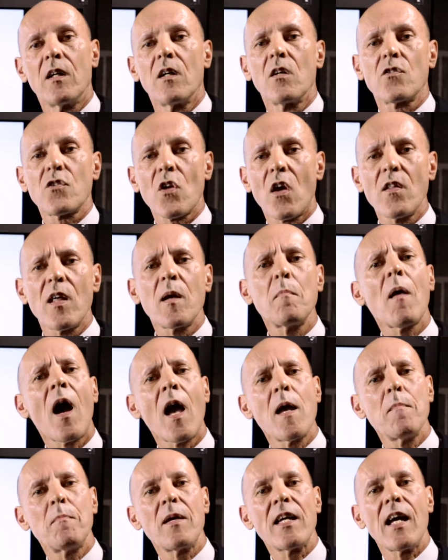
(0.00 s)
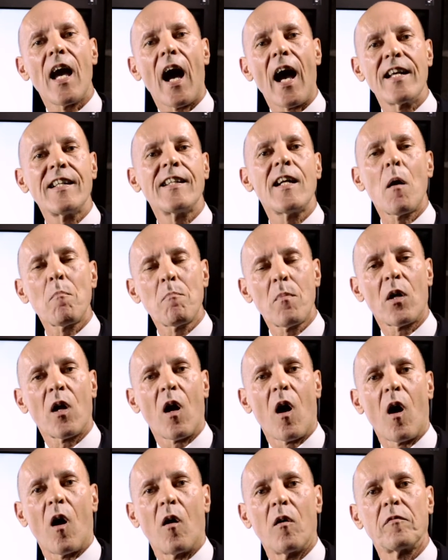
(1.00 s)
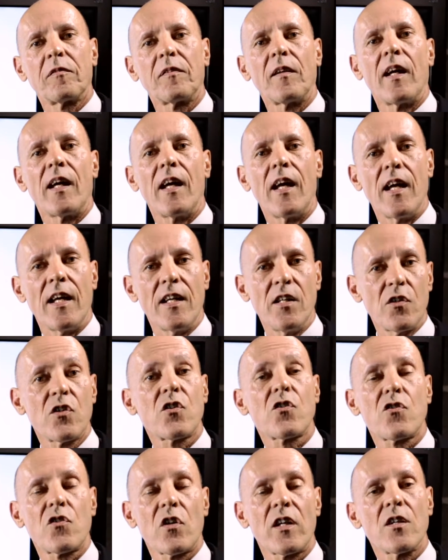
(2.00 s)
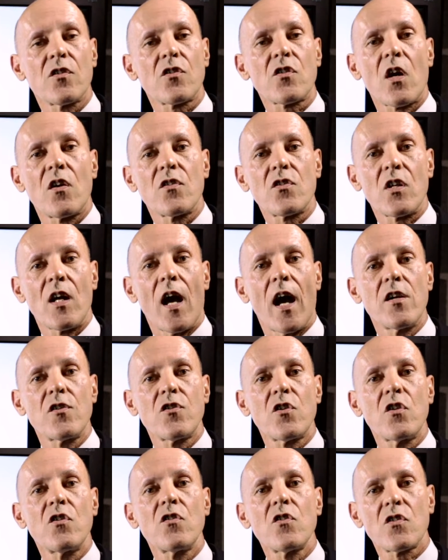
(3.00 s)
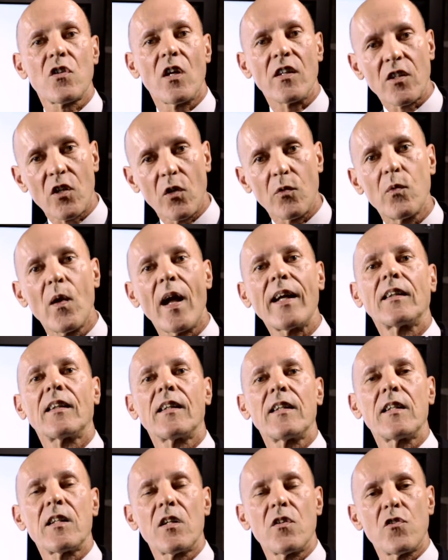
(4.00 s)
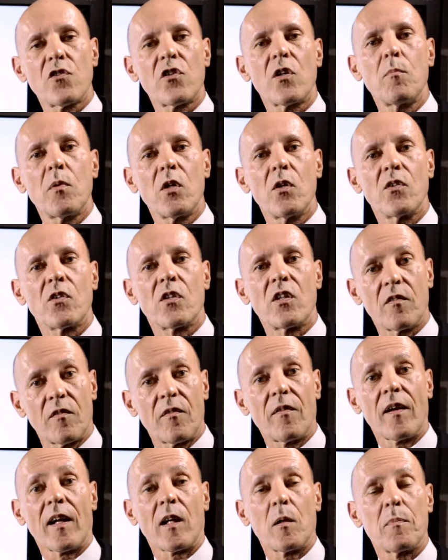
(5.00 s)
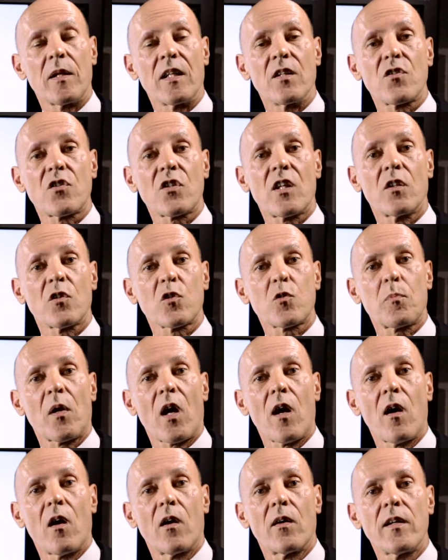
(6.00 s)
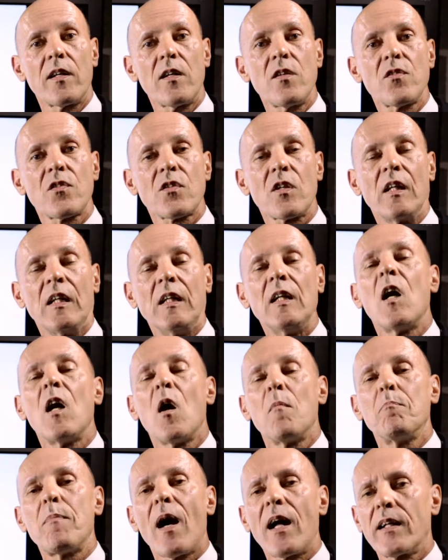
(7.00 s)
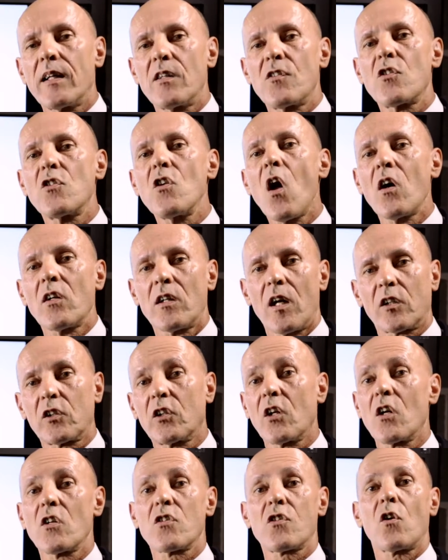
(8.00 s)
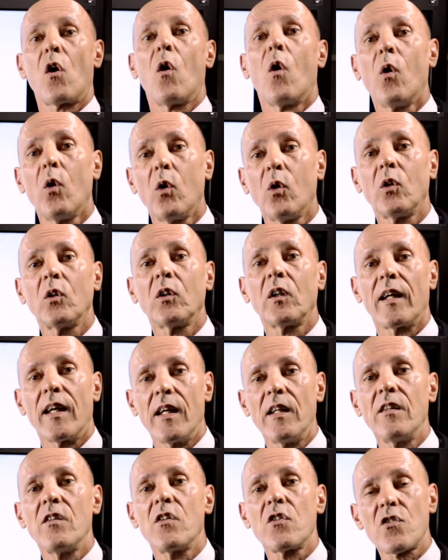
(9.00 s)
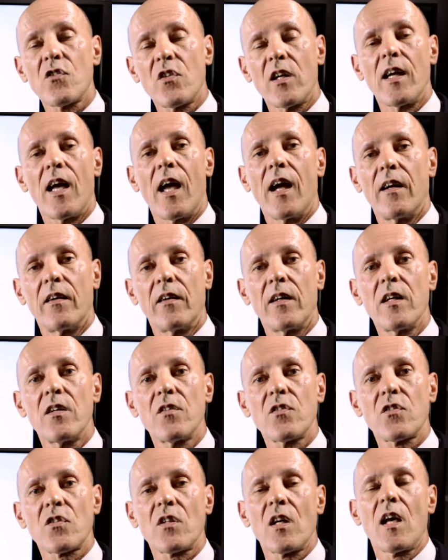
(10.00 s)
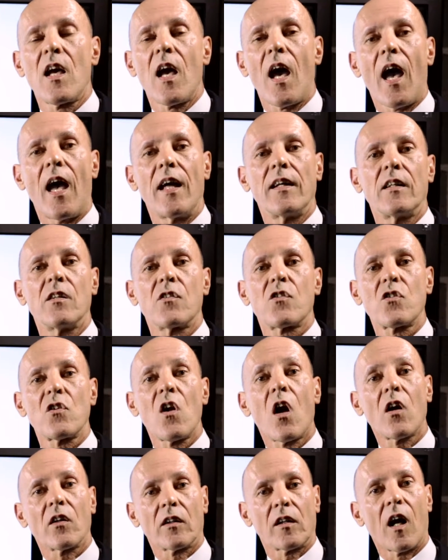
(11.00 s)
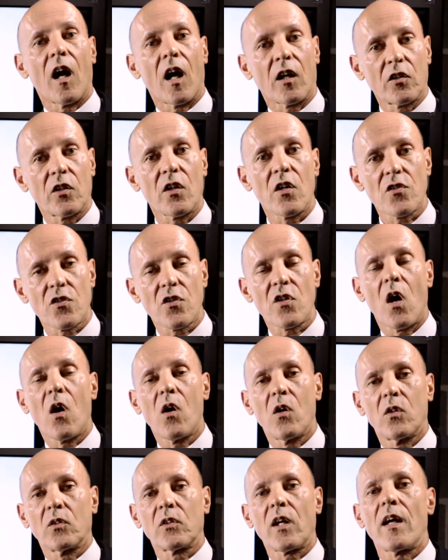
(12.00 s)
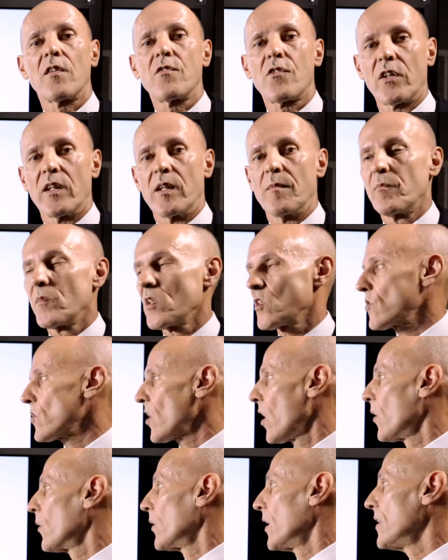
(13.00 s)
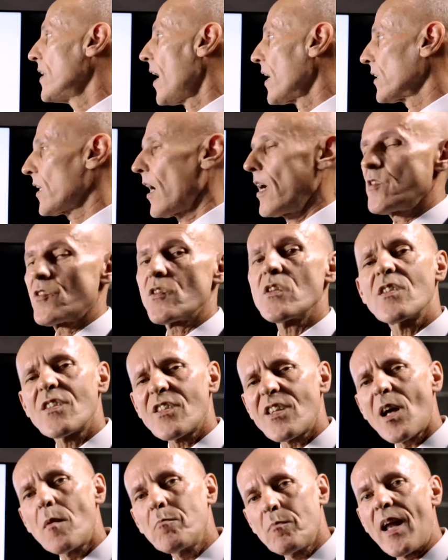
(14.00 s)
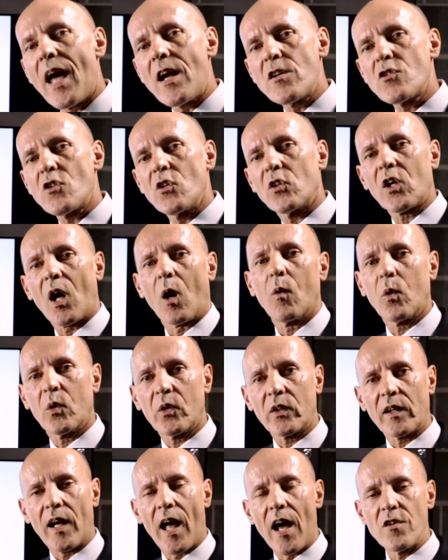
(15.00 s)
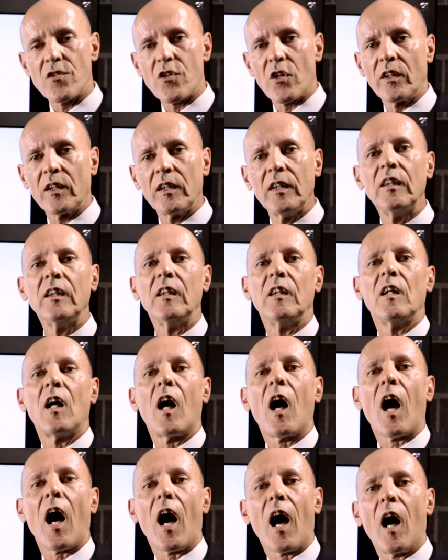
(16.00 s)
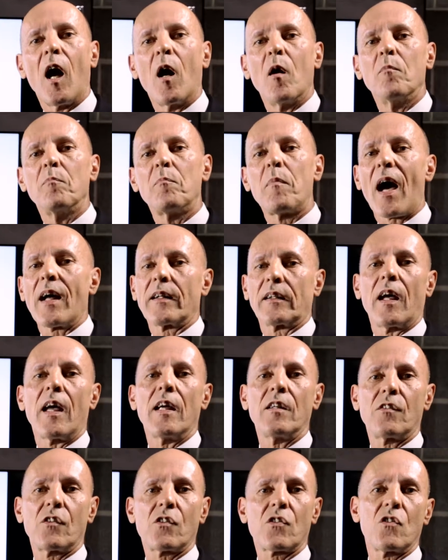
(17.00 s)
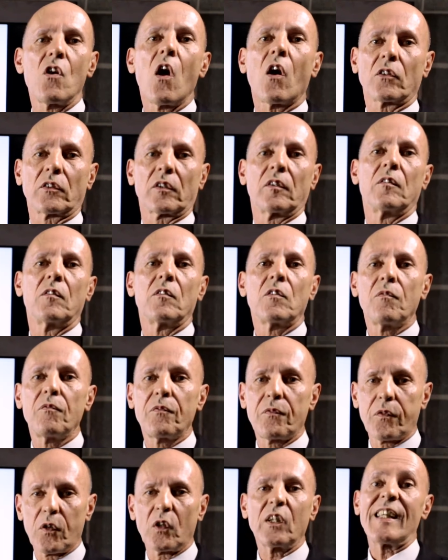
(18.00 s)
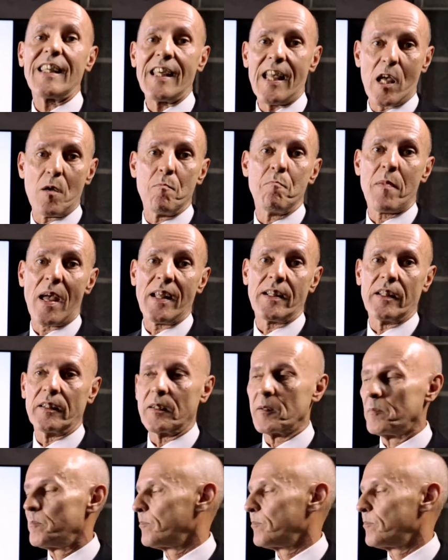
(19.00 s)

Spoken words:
So there may be a number of industry associations that directly contribute to developing skills priorities, but it's not across all industry areas and it's not across the whole country. So in that case, there's some national coordination, but it's not fully embedded.